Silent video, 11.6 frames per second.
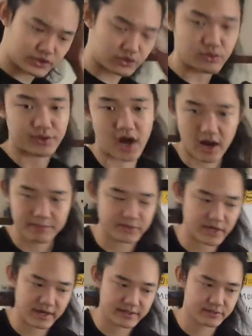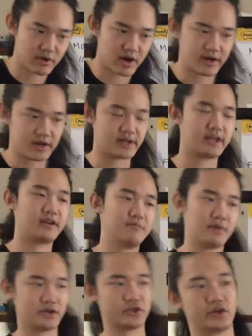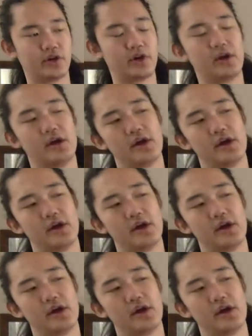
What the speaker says: to an object, right, and I can measure